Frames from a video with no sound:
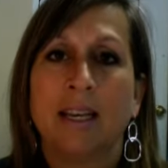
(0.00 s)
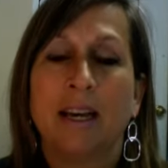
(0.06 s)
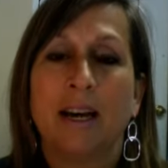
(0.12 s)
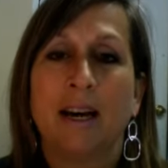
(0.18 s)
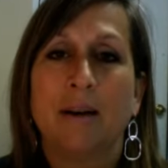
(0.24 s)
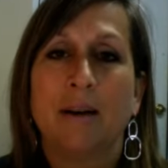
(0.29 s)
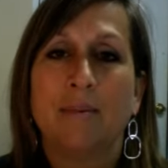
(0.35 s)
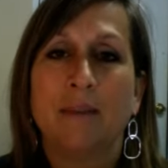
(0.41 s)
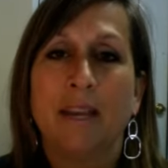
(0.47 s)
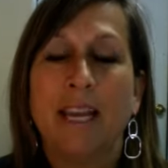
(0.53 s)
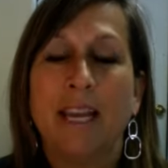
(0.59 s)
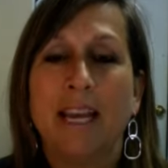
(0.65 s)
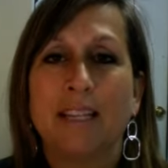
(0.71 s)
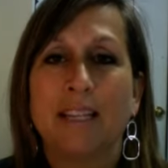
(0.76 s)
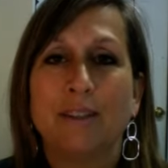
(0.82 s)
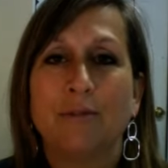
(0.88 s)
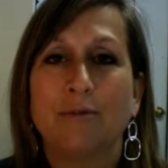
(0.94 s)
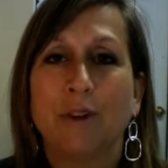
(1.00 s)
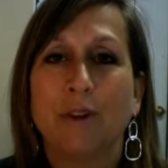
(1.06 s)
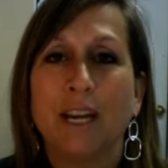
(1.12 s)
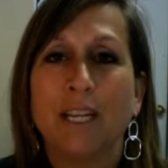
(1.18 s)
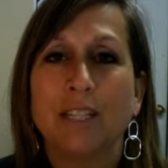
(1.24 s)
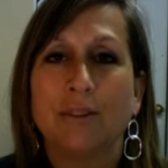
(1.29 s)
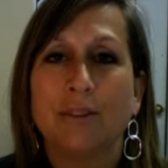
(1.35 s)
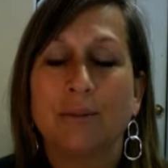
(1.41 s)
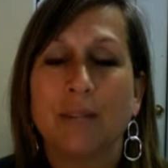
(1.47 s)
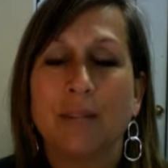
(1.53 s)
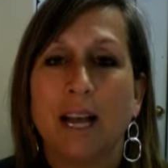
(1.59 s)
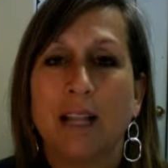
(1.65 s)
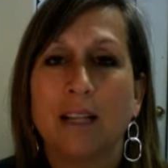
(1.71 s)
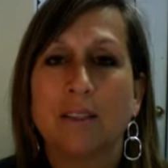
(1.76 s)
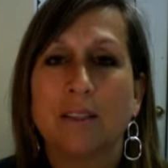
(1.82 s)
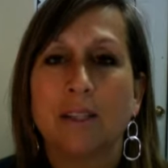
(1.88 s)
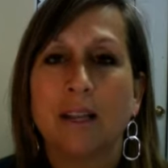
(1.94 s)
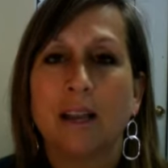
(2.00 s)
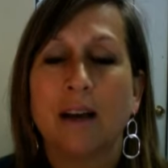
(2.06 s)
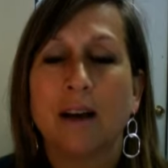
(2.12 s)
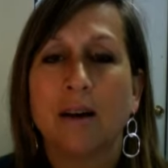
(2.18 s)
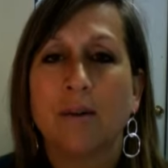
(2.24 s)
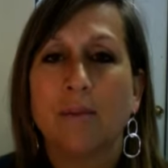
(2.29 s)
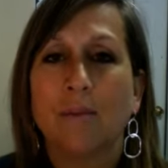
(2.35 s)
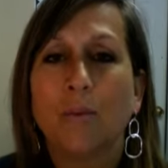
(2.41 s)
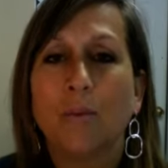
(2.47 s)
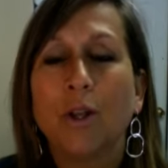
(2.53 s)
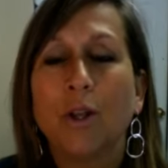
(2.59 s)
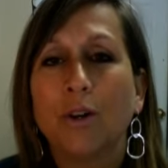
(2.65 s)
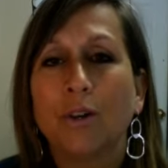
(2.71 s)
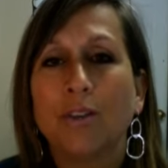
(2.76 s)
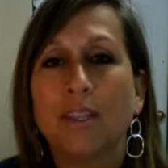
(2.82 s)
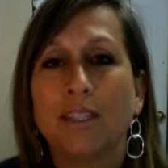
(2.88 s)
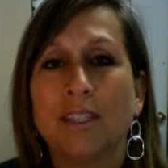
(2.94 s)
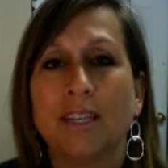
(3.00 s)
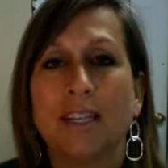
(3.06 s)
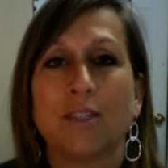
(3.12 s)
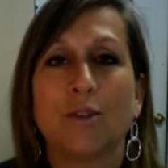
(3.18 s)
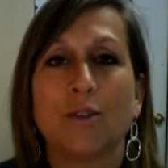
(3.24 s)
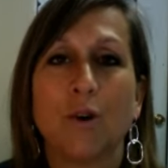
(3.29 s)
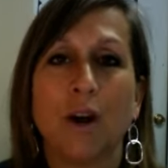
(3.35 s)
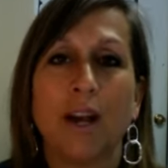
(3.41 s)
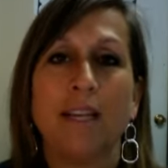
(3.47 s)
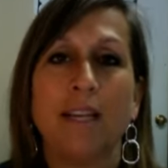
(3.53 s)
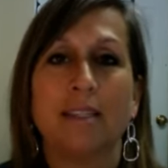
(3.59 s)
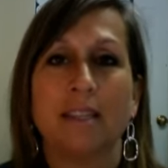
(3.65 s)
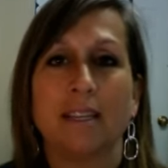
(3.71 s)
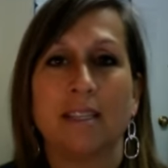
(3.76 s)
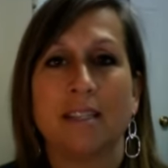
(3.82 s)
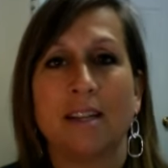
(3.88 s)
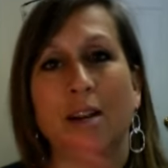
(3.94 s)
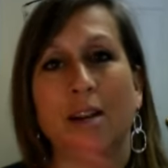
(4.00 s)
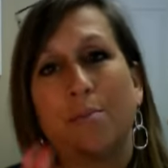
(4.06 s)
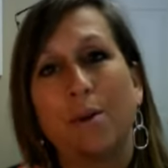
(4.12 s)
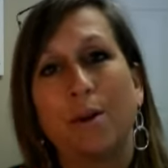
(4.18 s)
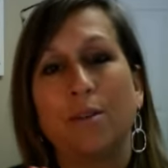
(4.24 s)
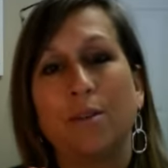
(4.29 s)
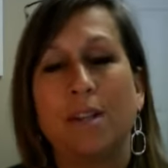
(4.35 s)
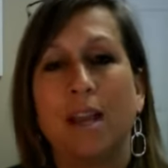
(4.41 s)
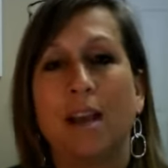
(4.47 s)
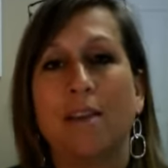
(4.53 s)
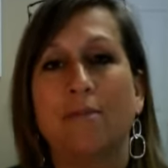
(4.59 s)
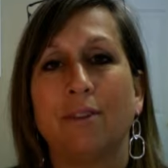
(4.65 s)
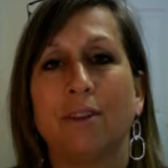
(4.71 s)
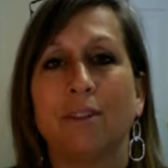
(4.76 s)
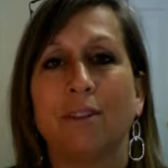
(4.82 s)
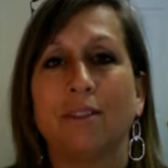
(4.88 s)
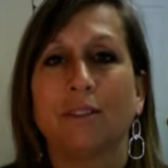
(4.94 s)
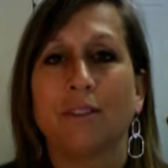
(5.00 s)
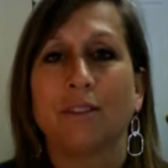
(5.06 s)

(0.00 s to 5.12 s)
Um, he has a phrase from Dallas um, Willard that says, Grace is not opposed to effort.